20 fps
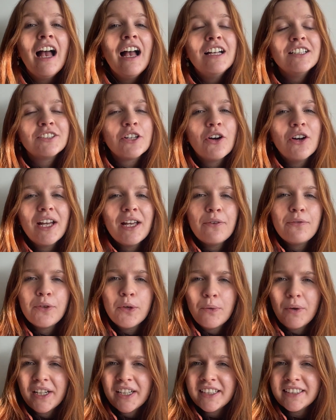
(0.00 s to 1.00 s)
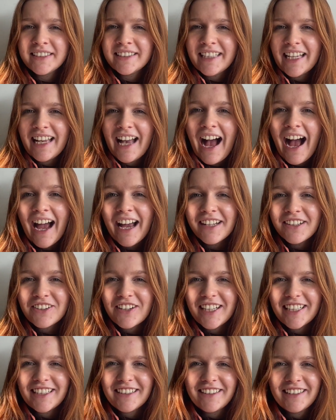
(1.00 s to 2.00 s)
So if you want to stay
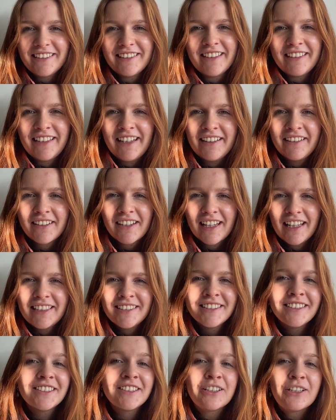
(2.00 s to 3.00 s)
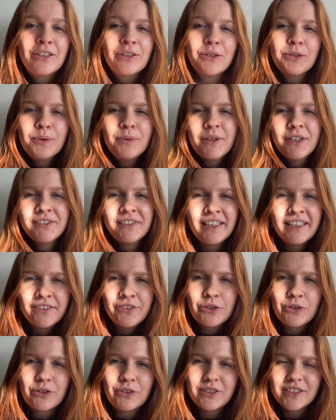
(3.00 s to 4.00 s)
hydrated in the Netherlands, you will need
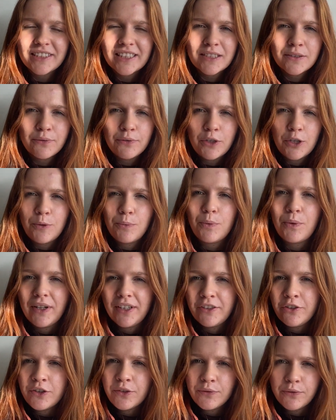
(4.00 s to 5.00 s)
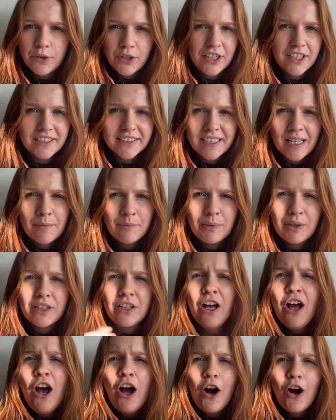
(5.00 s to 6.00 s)
to use this verb when you're, for
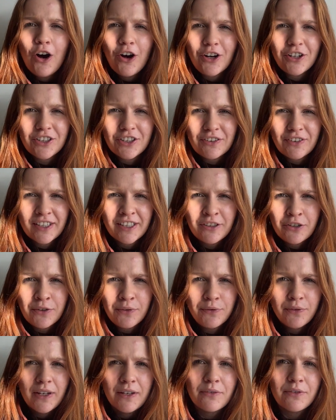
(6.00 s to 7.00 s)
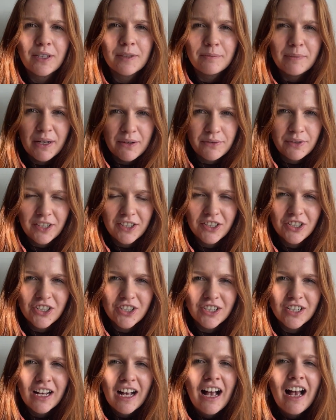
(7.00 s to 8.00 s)
example, ordering your favorite
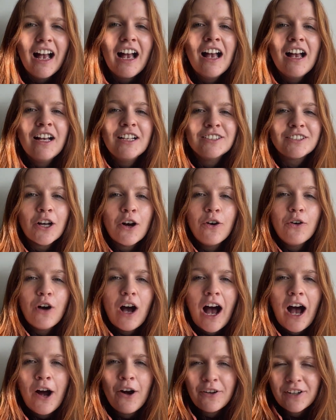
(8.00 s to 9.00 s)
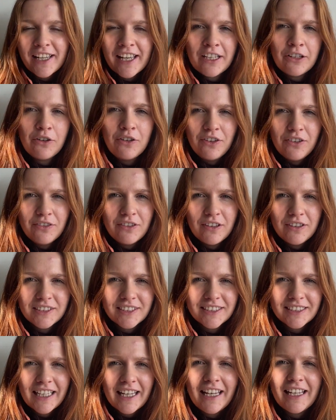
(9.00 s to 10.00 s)
beverage. So how can you
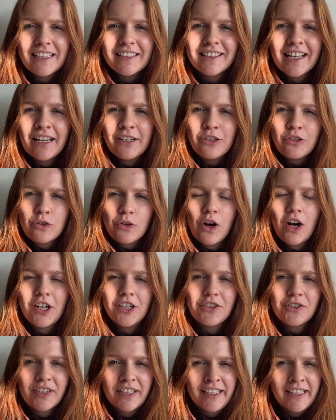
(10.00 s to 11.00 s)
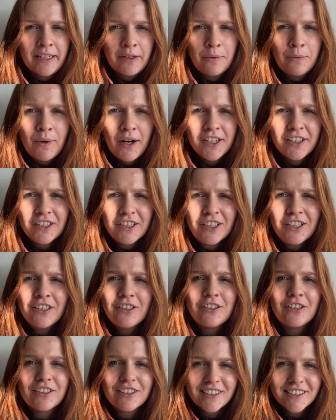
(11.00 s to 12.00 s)
say that you are drinking water?
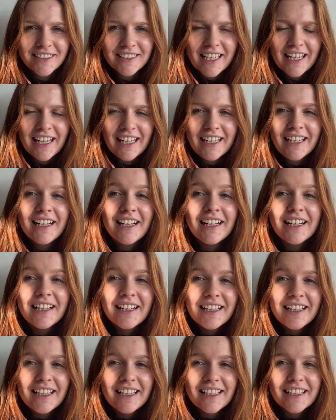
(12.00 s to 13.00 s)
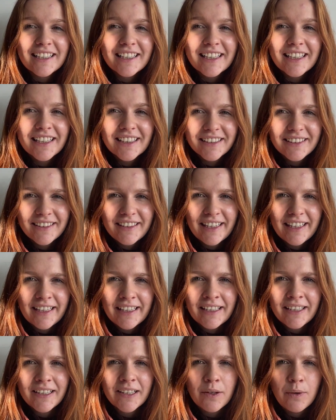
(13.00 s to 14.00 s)
You say, ik
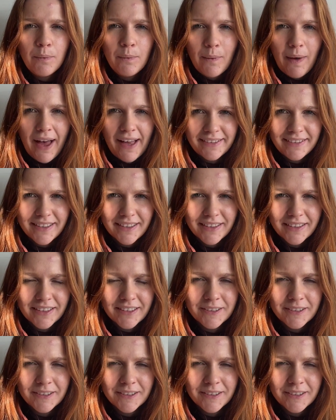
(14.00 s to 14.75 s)
drink water.